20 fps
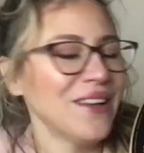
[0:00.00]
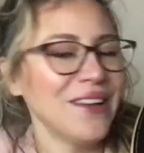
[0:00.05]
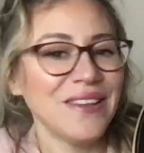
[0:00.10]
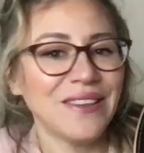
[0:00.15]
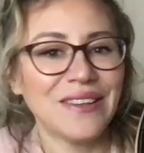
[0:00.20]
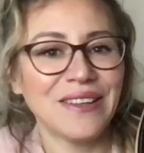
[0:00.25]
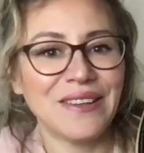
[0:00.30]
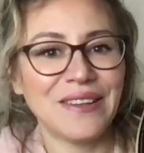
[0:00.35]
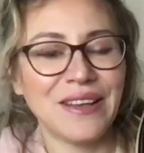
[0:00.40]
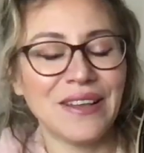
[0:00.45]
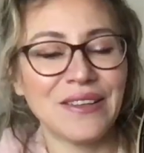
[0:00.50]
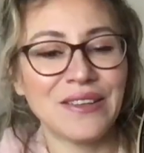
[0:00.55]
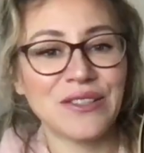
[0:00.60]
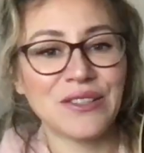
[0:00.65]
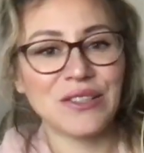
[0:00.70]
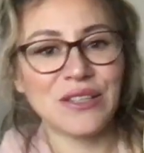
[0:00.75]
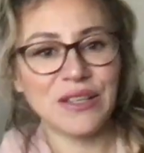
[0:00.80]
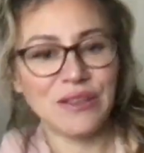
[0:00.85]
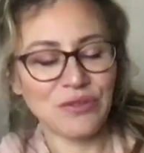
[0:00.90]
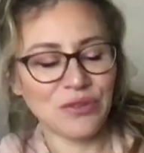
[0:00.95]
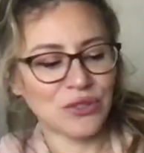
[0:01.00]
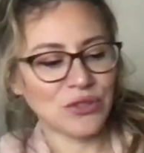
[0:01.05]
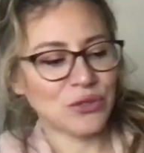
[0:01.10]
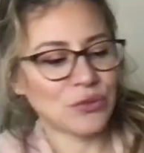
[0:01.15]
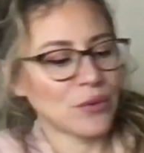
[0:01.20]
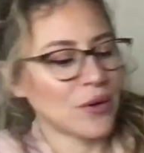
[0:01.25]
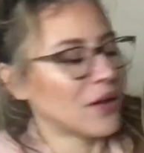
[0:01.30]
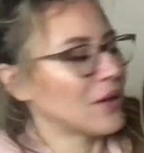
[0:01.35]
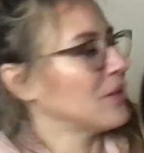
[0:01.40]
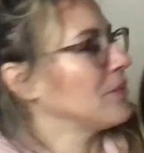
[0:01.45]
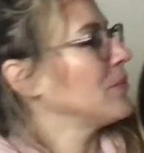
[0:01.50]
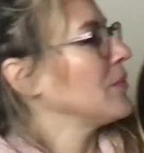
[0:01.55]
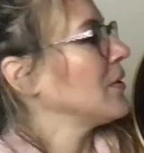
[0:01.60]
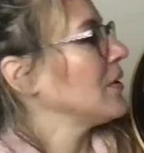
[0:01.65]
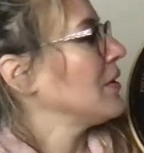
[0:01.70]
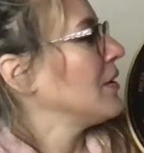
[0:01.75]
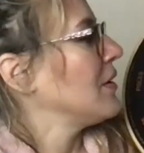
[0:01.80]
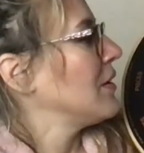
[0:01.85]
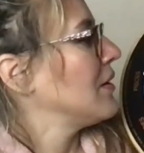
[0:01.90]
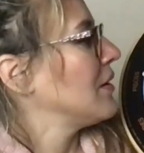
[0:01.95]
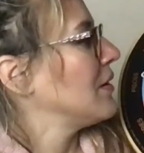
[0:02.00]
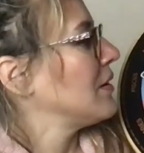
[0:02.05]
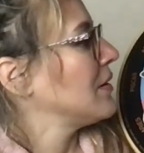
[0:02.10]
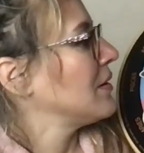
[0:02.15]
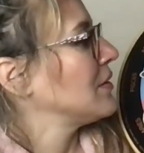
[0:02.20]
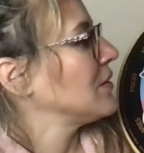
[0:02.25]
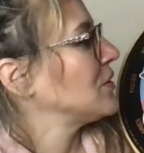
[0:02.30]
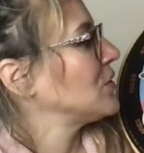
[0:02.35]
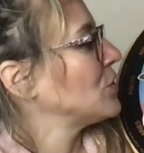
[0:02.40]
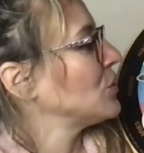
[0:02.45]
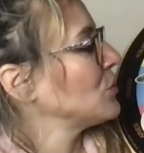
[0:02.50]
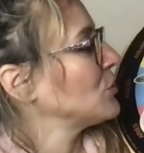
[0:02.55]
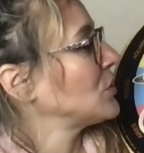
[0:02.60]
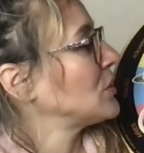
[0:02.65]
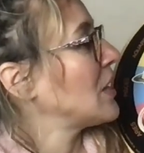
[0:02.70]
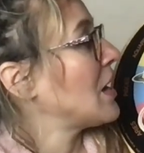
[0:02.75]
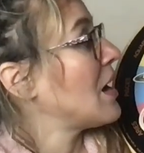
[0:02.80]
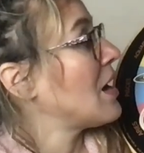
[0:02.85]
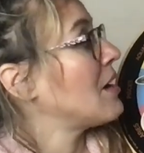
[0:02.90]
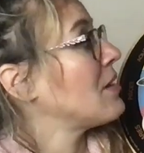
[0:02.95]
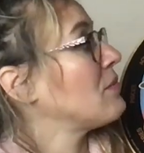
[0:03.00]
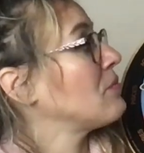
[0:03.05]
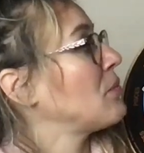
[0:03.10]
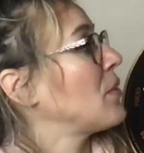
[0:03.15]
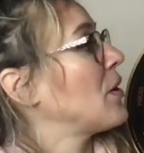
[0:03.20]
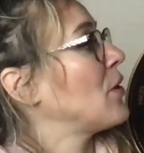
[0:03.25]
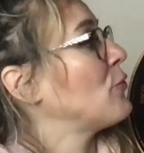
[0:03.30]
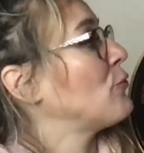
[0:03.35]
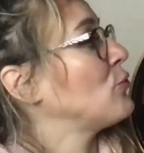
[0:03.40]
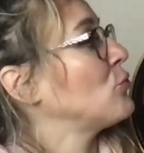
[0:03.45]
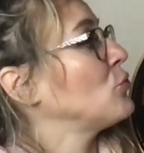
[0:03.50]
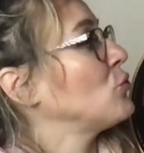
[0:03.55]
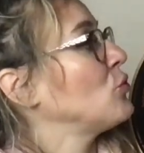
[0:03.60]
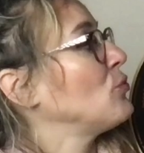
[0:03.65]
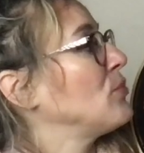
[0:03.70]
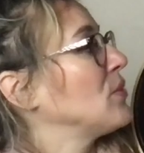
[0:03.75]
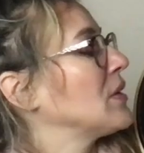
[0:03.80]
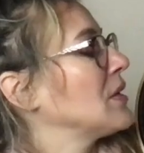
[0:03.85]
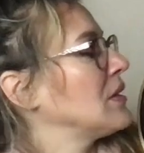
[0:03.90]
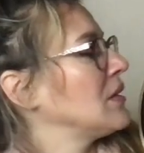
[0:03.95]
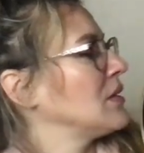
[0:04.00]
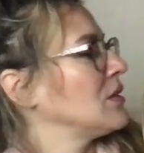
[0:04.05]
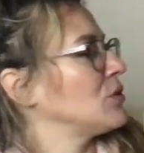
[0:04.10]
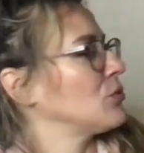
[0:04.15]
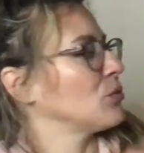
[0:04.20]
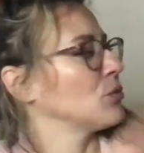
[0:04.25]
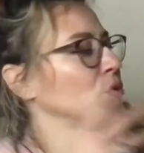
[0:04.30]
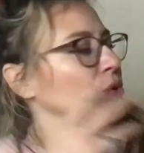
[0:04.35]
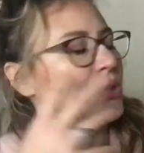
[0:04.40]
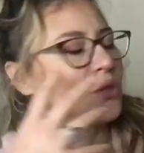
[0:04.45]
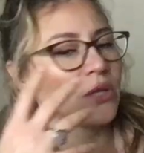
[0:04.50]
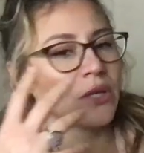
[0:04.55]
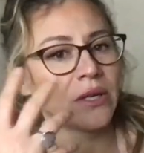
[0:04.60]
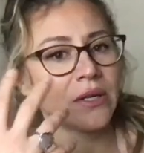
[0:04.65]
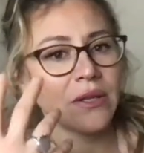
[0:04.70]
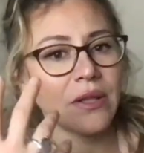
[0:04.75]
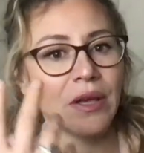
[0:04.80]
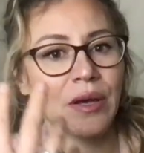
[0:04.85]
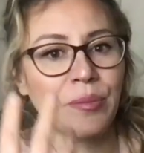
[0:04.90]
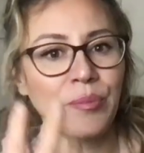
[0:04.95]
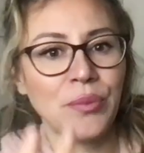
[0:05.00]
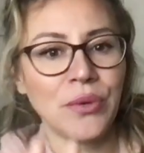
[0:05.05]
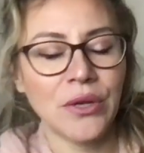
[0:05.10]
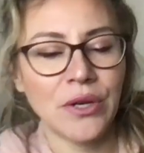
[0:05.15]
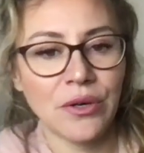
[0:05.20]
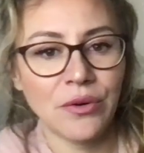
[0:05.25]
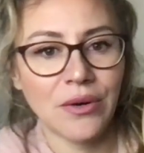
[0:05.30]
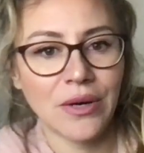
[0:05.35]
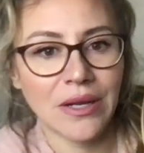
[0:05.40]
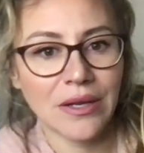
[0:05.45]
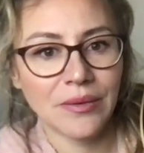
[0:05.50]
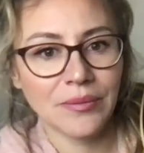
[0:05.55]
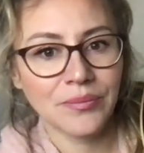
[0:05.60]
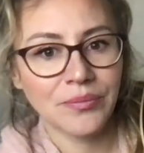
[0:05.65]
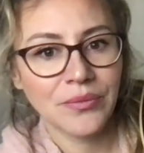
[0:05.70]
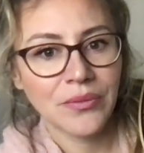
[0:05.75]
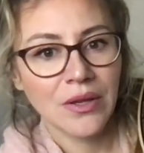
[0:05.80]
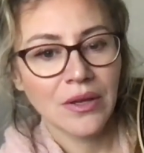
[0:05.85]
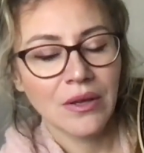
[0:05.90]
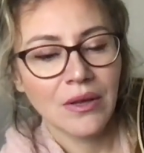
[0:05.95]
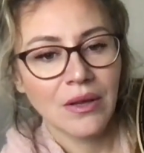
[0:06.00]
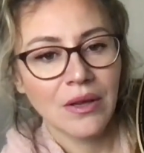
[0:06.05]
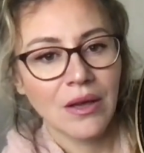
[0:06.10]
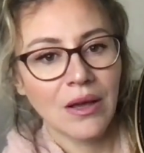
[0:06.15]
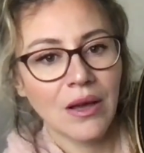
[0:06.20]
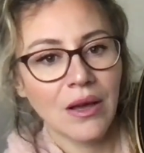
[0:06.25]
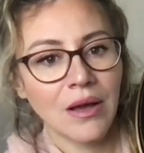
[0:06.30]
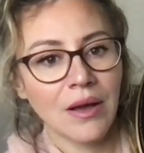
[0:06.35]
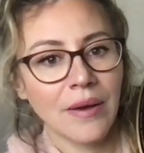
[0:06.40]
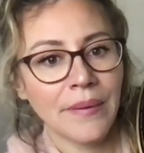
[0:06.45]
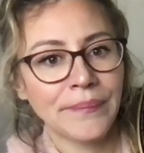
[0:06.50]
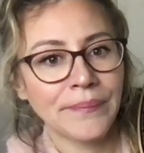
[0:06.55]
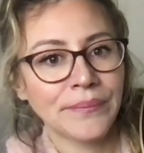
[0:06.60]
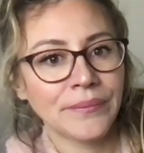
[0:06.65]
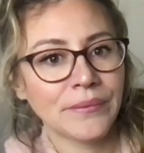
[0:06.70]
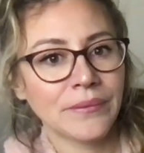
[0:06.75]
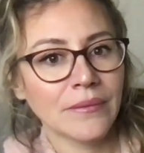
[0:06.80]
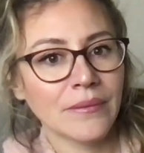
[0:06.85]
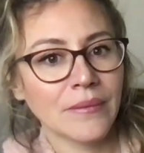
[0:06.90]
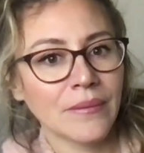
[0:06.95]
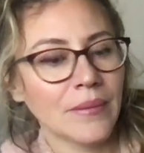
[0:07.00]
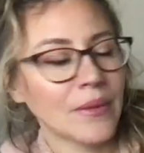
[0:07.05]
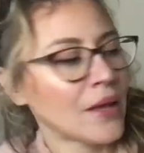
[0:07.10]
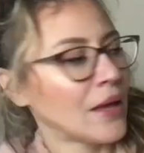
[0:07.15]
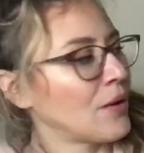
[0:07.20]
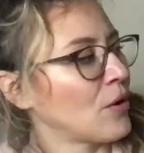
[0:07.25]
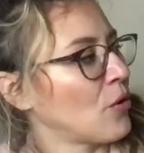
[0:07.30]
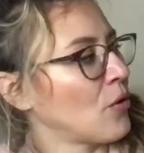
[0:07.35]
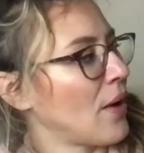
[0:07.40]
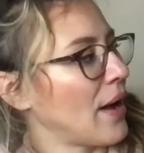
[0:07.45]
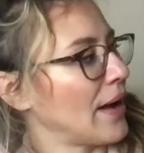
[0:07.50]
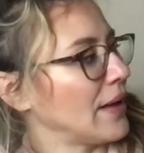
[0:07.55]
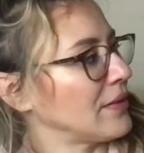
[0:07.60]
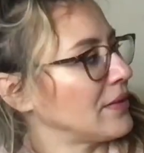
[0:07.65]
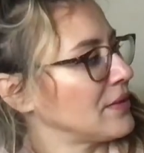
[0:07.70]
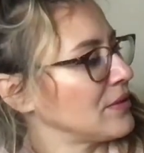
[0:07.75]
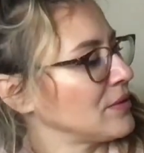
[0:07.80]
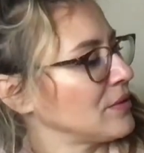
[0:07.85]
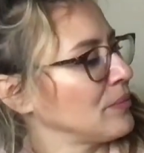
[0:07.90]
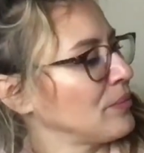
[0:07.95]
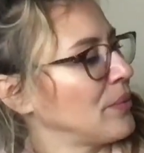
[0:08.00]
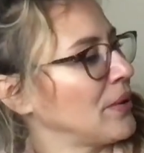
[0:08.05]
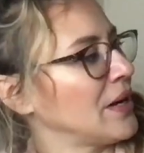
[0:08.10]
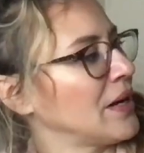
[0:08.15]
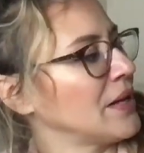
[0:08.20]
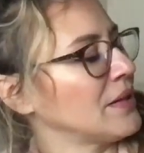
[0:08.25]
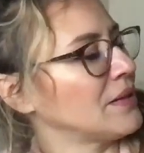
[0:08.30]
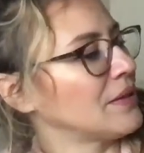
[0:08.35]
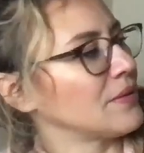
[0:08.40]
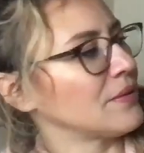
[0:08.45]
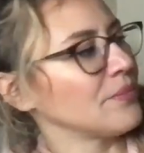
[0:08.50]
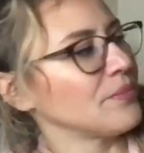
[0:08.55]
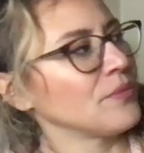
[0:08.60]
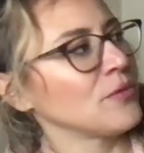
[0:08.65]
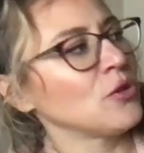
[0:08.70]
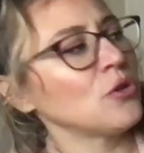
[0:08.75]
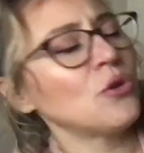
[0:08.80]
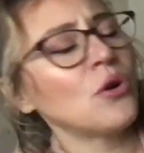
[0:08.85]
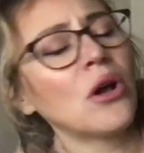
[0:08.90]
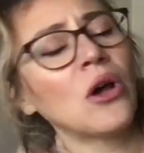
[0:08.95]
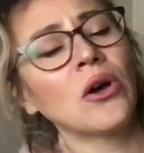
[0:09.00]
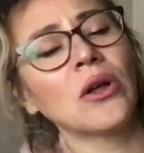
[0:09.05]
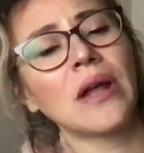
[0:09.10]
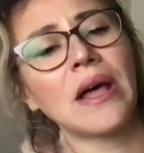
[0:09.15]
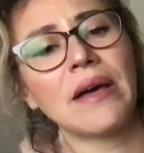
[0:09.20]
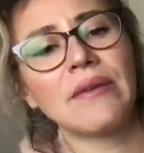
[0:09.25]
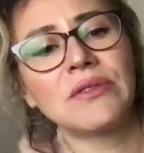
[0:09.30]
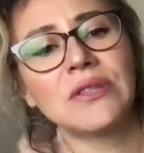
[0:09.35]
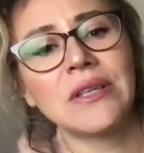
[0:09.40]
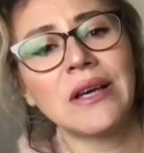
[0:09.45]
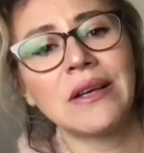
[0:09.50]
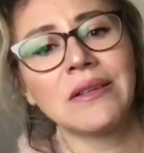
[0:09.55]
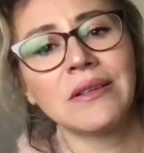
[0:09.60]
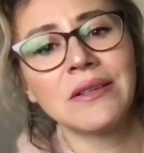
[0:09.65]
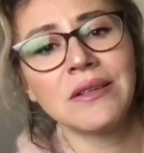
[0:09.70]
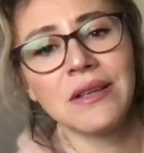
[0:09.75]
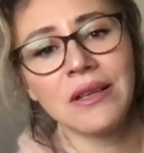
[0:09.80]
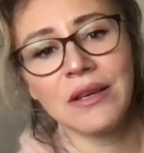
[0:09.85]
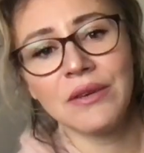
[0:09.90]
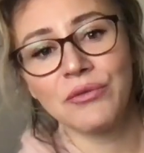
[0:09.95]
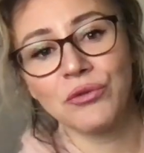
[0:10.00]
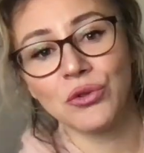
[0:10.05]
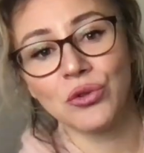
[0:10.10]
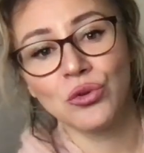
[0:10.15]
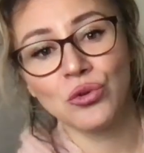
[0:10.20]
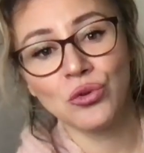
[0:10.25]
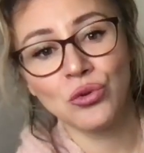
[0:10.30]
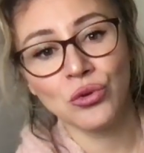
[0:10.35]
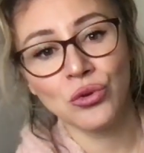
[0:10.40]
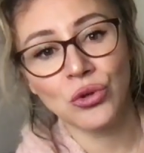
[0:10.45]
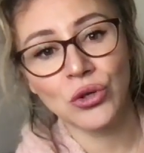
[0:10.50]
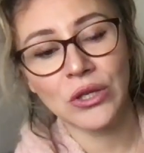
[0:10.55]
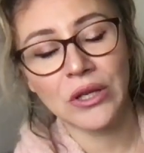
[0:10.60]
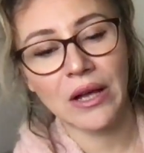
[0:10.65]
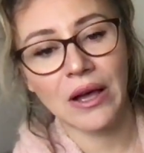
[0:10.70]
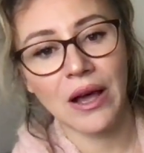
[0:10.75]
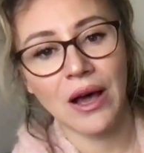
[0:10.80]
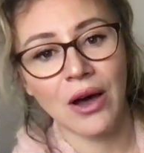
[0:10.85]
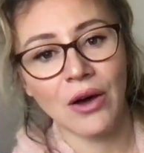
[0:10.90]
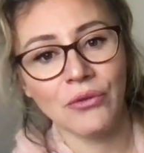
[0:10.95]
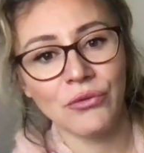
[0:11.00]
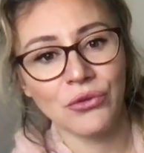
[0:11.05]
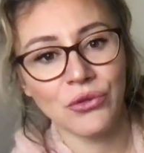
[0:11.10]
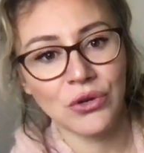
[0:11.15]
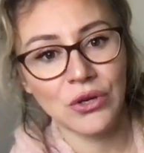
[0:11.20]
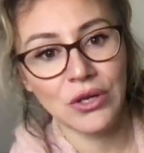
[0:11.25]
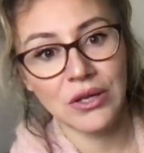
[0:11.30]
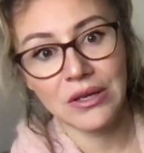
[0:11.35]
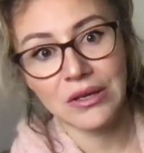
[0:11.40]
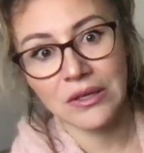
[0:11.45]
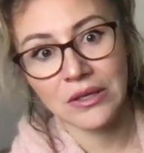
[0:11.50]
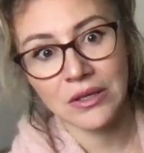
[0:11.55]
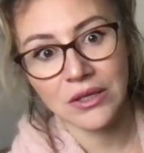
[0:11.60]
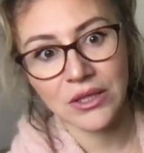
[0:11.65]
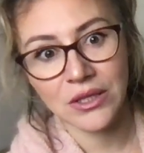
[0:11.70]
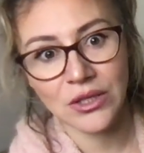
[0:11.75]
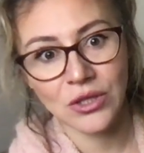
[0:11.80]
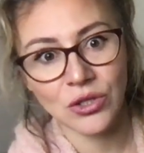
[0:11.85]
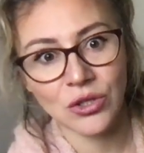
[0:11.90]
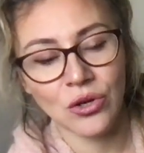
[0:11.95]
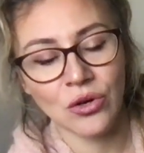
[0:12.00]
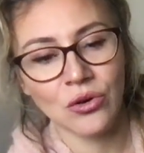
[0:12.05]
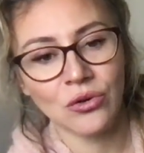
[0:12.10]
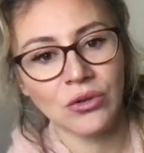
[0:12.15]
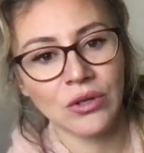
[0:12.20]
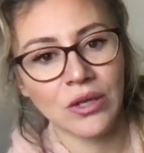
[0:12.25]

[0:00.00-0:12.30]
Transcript: that others give you as well. So some powerful new beginnings will start appearing. All right, but you're gonna have Saturn there for 2.5-3 years, so